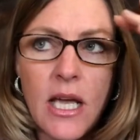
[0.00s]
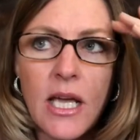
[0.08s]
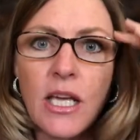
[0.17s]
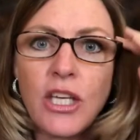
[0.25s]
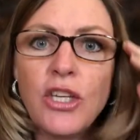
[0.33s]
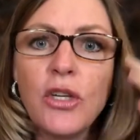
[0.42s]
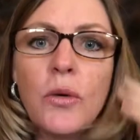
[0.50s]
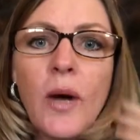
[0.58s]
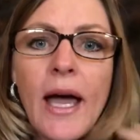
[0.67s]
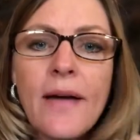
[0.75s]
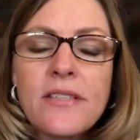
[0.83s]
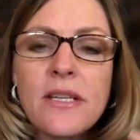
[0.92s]
You
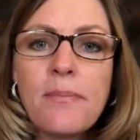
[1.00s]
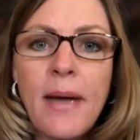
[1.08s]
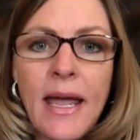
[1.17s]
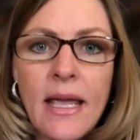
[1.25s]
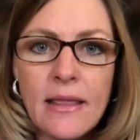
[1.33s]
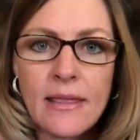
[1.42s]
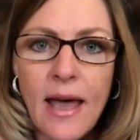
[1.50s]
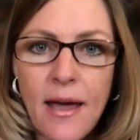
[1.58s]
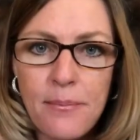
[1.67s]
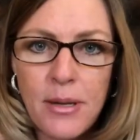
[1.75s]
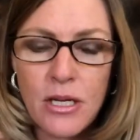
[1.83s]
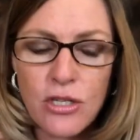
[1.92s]
have to paint
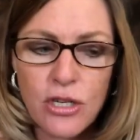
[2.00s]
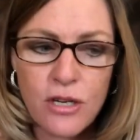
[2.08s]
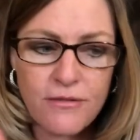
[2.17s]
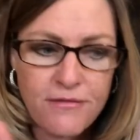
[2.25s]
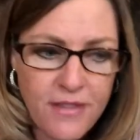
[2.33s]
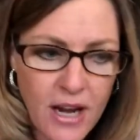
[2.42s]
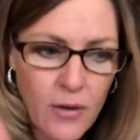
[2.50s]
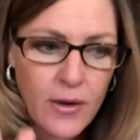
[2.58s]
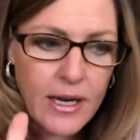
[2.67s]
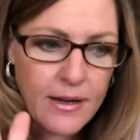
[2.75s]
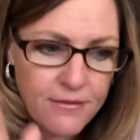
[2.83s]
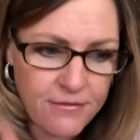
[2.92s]
that picture
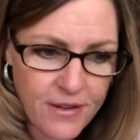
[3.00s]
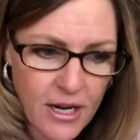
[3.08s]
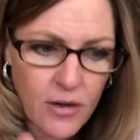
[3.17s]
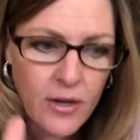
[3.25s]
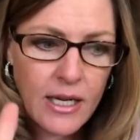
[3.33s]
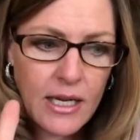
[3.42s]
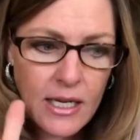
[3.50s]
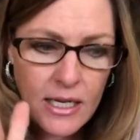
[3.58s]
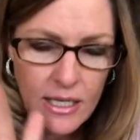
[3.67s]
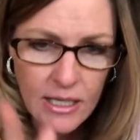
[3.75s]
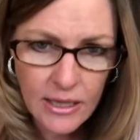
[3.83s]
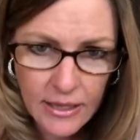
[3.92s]
very, very
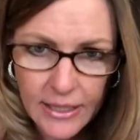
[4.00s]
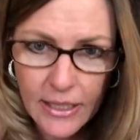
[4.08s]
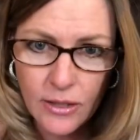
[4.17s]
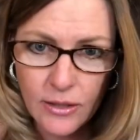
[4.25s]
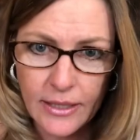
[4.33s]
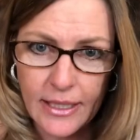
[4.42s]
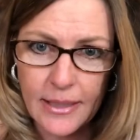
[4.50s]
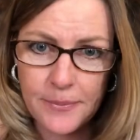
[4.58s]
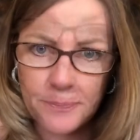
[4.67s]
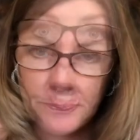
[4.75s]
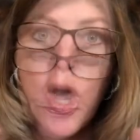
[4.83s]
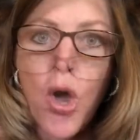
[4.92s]
clearly.
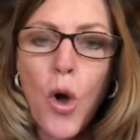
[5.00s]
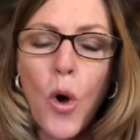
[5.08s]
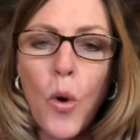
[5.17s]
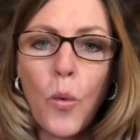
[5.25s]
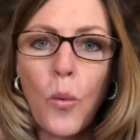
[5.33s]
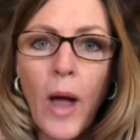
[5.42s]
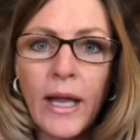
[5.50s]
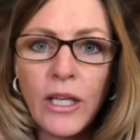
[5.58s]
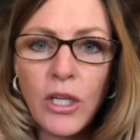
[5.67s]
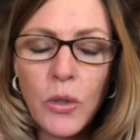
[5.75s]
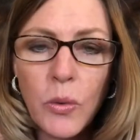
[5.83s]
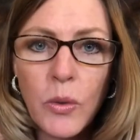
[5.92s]
When
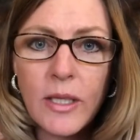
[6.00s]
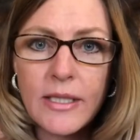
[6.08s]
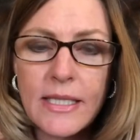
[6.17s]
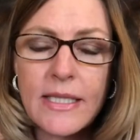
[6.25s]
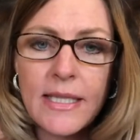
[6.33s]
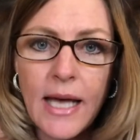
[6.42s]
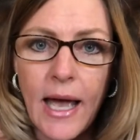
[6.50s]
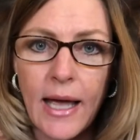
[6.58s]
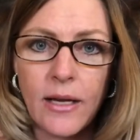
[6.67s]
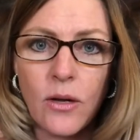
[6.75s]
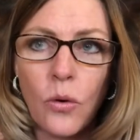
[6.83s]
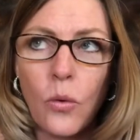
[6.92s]
you decide,
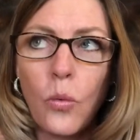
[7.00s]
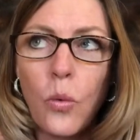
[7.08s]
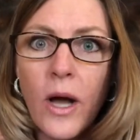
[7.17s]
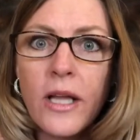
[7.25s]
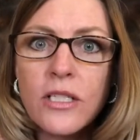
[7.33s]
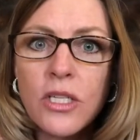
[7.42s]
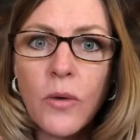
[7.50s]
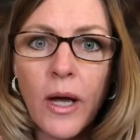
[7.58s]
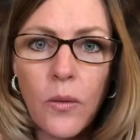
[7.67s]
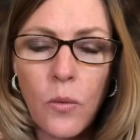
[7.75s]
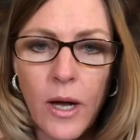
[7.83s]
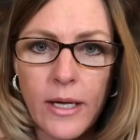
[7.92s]
what do I
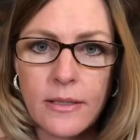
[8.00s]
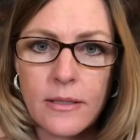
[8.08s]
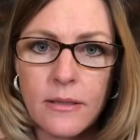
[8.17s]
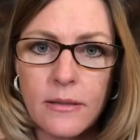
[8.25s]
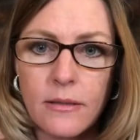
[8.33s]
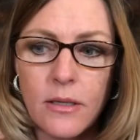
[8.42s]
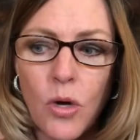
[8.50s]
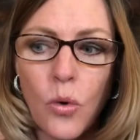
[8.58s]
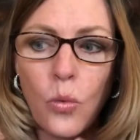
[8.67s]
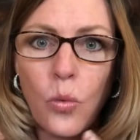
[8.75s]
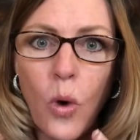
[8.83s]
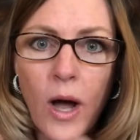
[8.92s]
want?
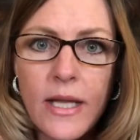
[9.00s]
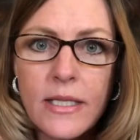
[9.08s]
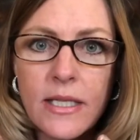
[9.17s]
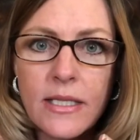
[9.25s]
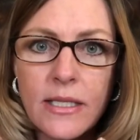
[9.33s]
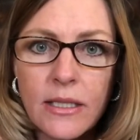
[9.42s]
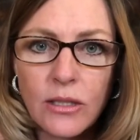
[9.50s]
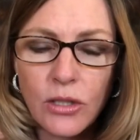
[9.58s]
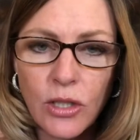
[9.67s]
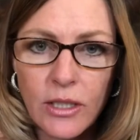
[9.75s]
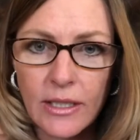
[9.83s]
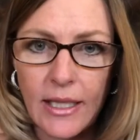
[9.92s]
What does it
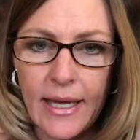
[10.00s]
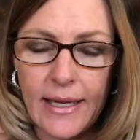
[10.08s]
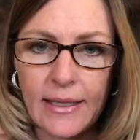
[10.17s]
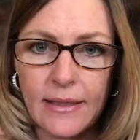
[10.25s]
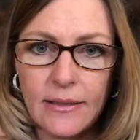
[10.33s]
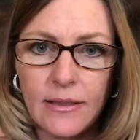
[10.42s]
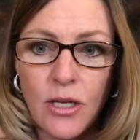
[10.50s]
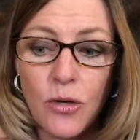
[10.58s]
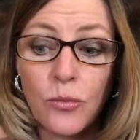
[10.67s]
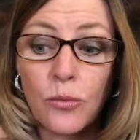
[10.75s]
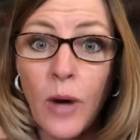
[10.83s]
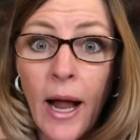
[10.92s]
look like?
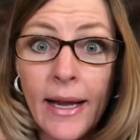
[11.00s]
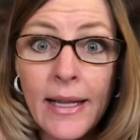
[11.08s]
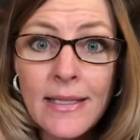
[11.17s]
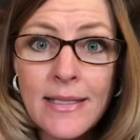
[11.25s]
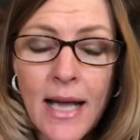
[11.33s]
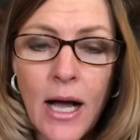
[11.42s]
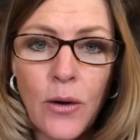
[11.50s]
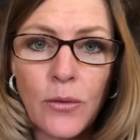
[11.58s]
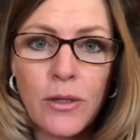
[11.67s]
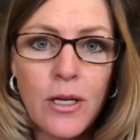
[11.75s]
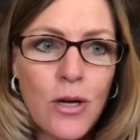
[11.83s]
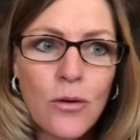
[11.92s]
Write it
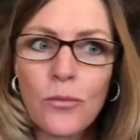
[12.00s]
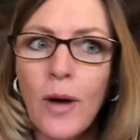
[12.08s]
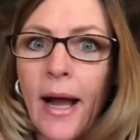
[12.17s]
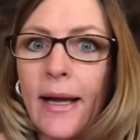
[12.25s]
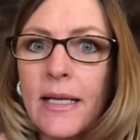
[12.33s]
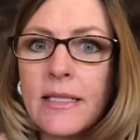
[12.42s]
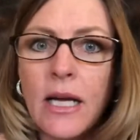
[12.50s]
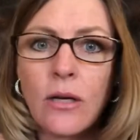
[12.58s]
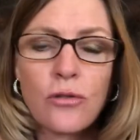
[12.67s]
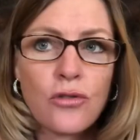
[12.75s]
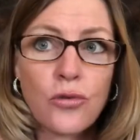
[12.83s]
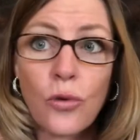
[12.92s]
down,
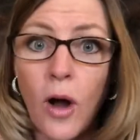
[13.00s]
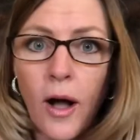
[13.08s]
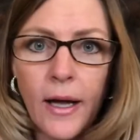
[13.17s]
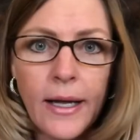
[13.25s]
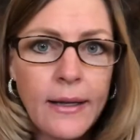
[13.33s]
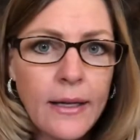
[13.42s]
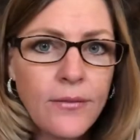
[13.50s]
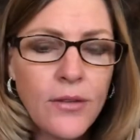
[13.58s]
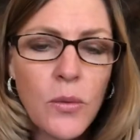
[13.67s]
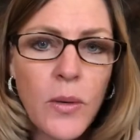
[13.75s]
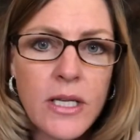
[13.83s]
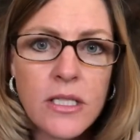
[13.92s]
draw it if
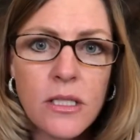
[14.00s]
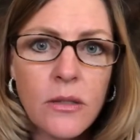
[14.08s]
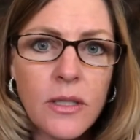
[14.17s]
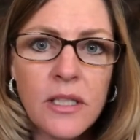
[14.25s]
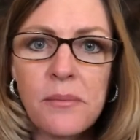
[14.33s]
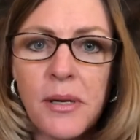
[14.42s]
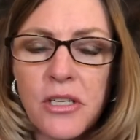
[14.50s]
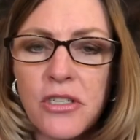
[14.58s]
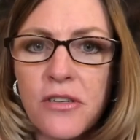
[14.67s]
you want to in picture